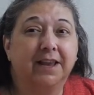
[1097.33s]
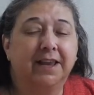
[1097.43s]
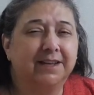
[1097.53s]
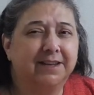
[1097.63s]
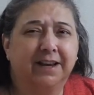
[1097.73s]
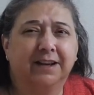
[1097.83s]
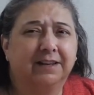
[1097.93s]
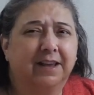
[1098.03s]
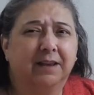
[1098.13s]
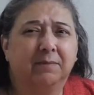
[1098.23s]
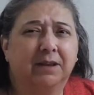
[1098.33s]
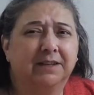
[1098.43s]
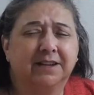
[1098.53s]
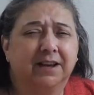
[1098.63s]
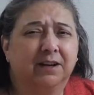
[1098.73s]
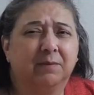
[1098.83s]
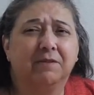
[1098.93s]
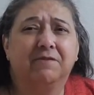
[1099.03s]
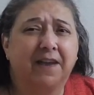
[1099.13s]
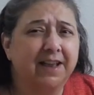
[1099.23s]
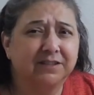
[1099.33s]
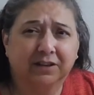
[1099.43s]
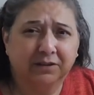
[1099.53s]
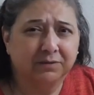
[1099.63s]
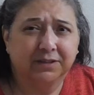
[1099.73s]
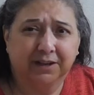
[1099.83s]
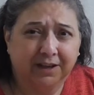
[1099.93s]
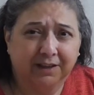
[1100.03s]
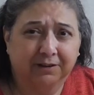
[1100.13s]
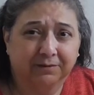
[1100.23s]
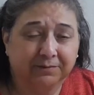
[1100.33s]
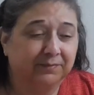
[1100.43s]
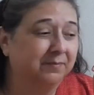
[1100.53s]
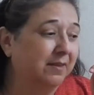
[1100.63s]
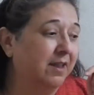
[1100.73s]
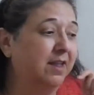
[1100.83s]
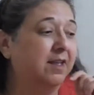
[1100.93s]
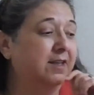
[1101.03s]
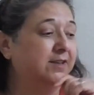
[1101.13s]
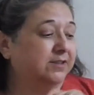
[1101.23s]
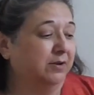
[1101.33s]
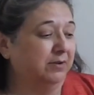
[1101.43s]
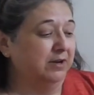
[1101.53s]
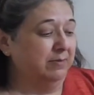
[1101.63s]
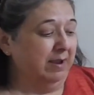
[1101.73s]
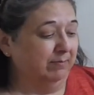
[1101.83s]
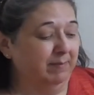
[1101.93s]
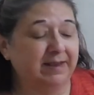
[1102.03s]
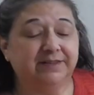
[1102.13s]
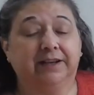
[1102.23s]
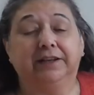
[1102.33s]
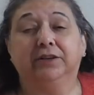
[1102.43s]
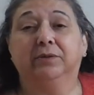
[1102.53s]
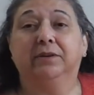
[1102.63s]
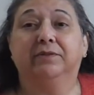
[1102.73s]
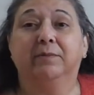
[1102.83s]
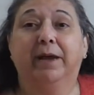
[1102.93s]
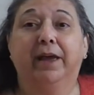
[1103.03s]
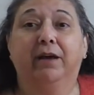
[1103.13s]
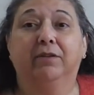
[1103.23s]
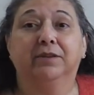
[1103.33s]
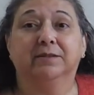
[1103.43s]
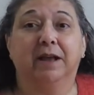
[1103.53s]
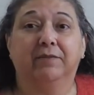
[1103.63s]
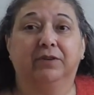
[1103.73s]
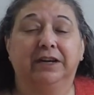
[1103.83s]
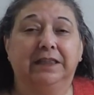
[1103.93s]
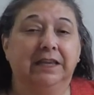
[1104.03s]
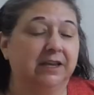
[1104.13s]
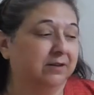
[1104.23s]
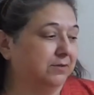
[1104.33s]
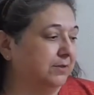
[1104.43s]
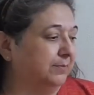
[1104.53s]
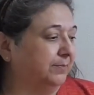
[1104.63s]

It's not going to be fast to lose it either. So anyway, I'm basically doing it for my health. It's not for anything else.